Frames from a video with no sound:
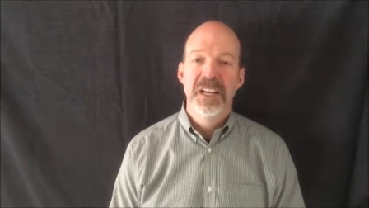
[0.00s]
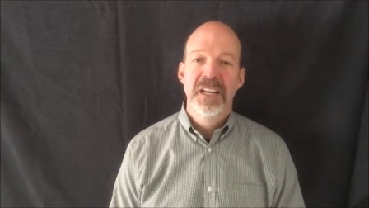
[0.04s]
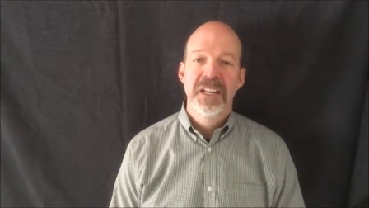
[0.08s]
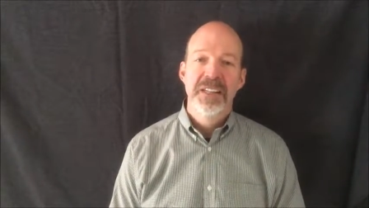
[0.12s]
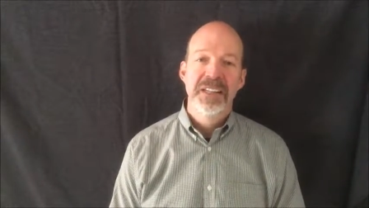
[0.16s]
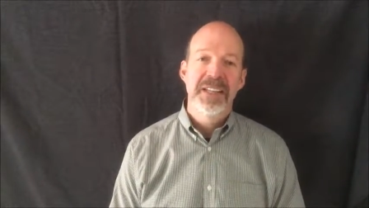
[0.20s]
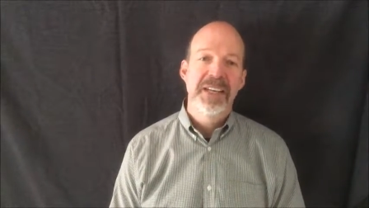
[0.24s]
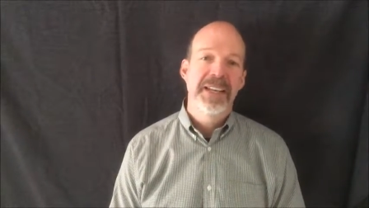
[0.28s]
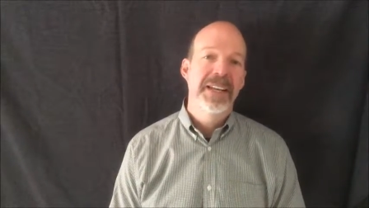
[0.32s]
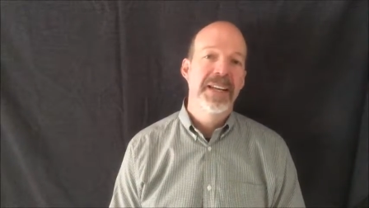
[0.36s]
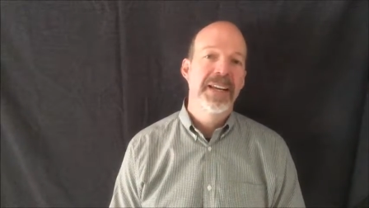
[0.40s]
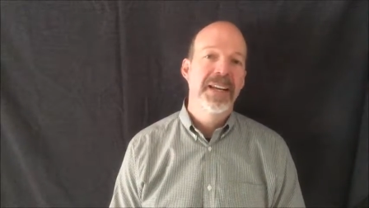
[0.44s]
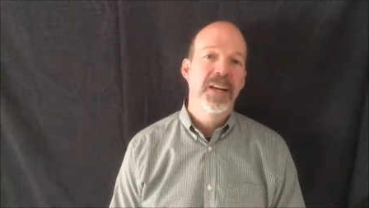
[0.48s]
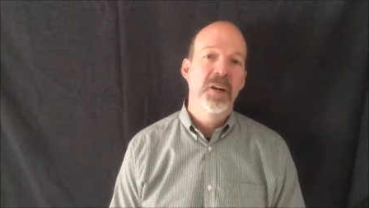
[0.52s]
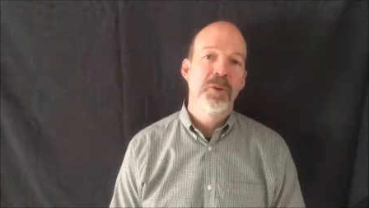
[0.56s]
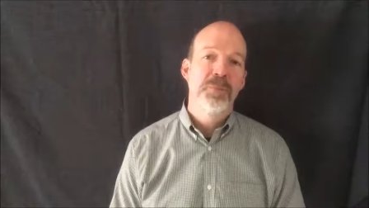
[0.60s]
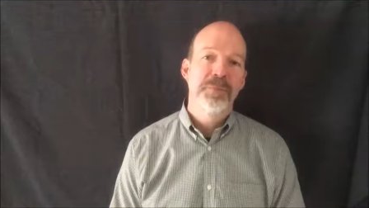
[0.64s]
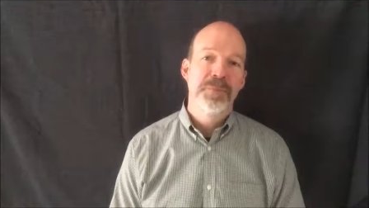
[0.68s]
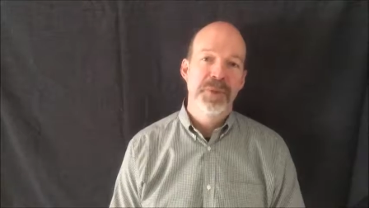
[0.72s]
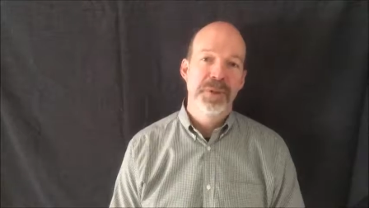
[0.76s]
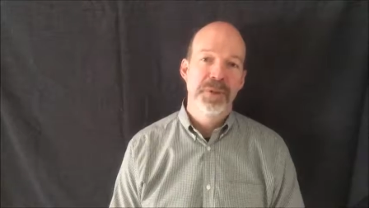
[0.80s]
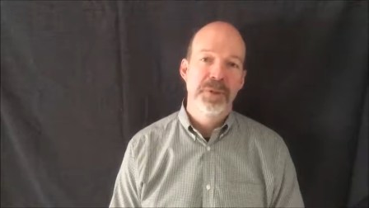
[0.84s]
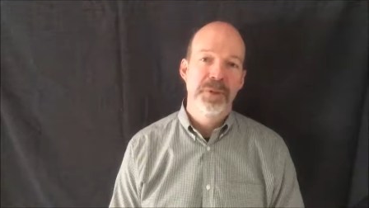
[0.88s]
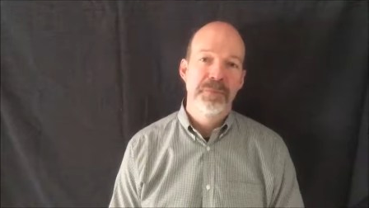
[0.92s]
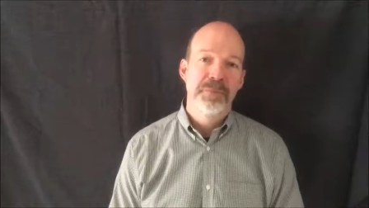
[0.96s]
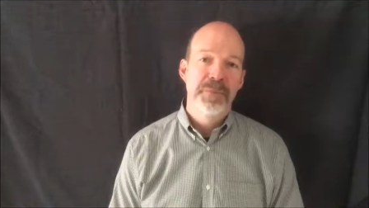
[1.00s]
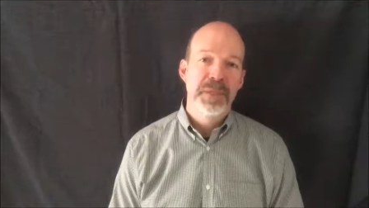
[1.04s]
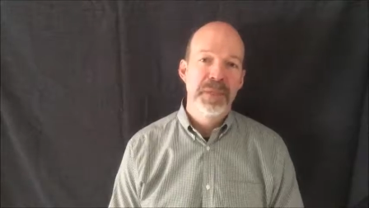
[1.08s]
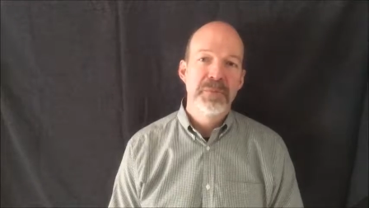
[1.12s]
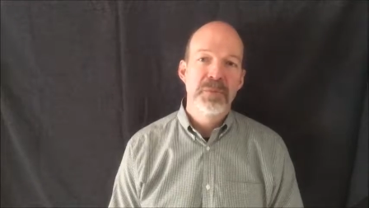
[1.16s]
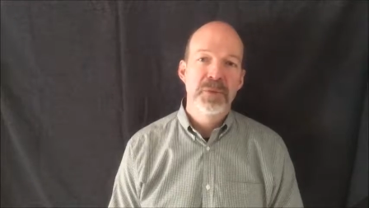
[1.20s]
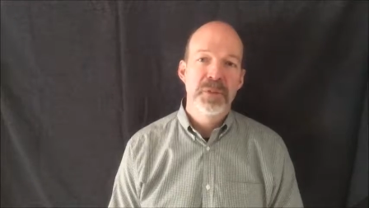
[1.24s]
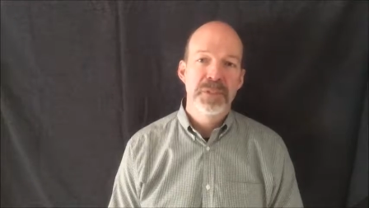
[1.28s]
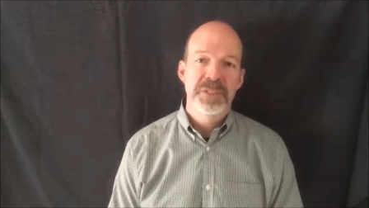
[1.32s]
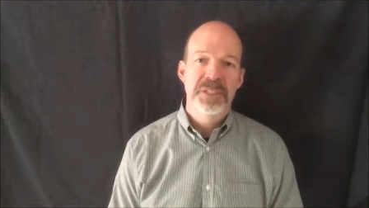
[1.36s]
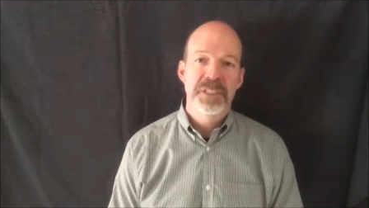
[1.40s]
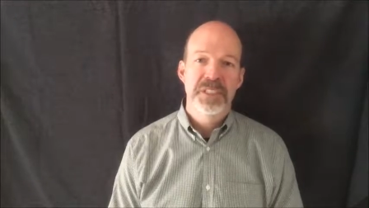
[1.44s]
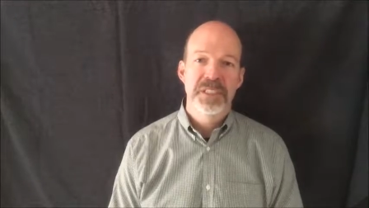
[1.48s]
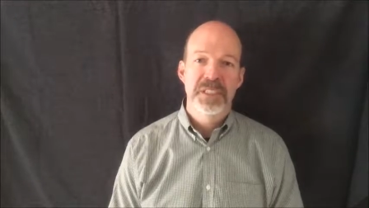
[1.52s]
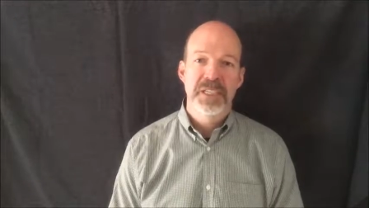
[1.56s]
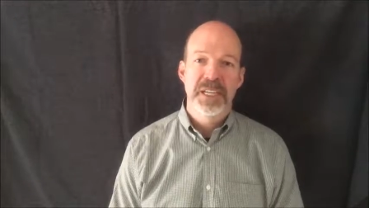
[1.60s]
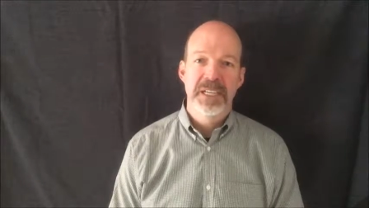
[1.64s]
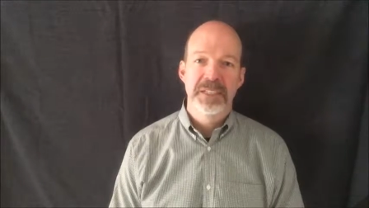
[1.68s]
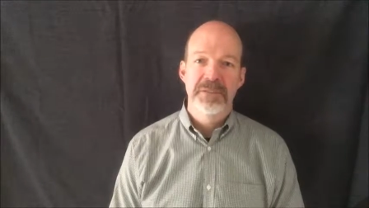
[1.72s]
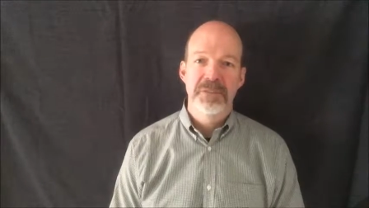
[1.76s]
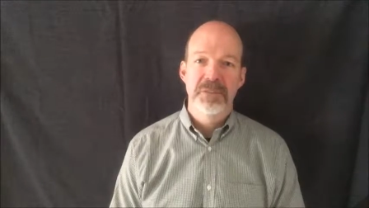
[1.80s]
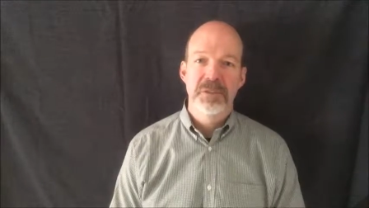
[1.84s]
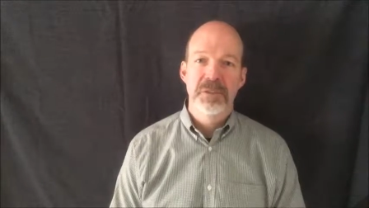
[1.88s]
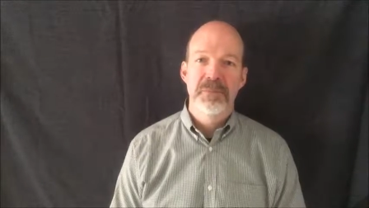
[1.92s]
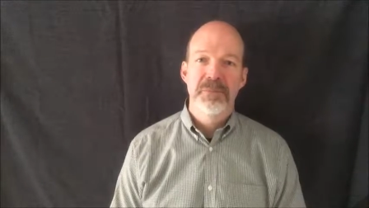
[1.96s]
that can help you be more
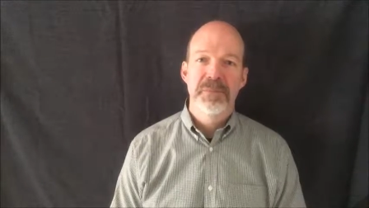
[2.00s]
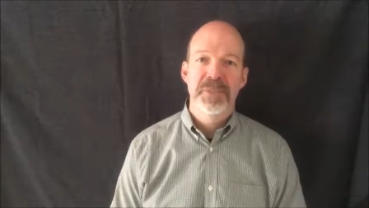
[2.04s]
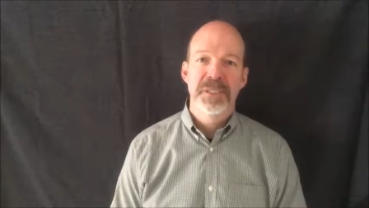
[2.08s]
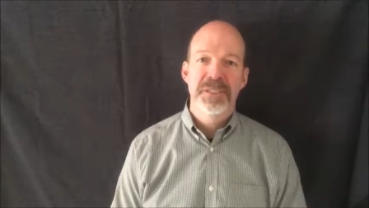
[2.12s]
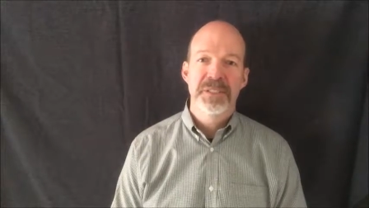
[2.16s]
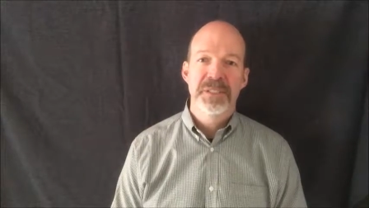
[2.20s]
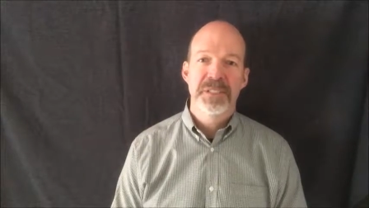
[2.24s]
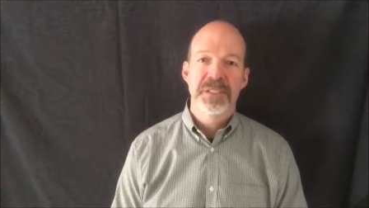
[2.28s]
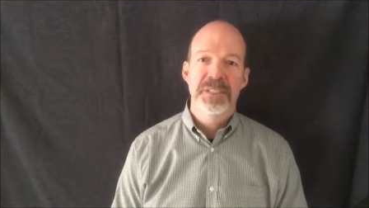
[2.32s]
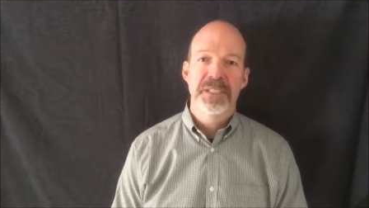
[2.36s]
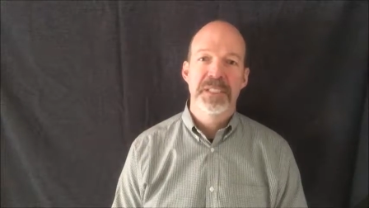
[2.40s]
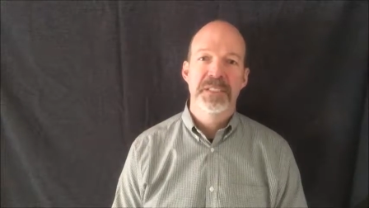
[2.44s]
successful in business.